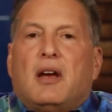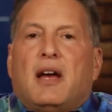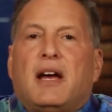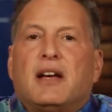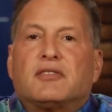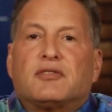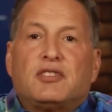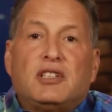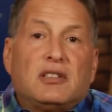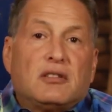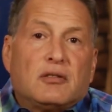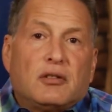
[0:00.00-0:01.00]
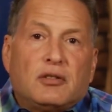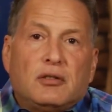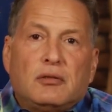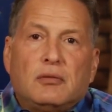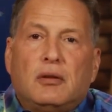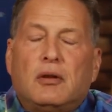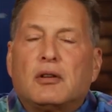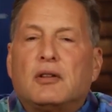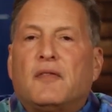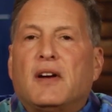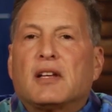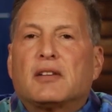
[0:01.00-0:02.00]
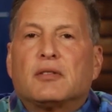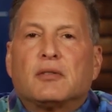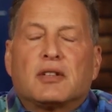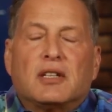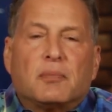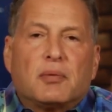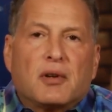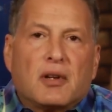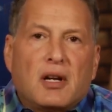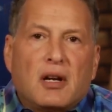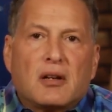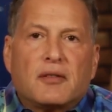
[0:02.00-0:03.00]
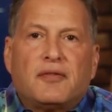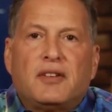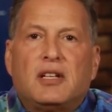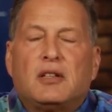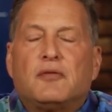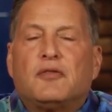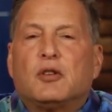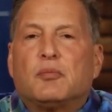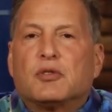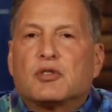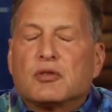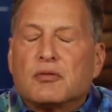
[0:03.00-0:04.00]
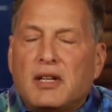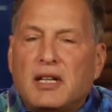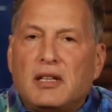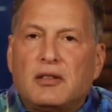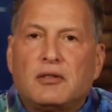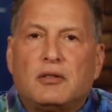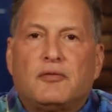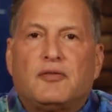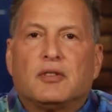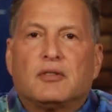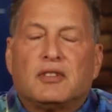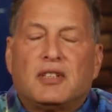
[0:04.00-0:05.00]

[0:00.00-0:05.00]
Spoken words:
has cheated on you, or you found out they're looking at pornography and you feel betrayed, you feel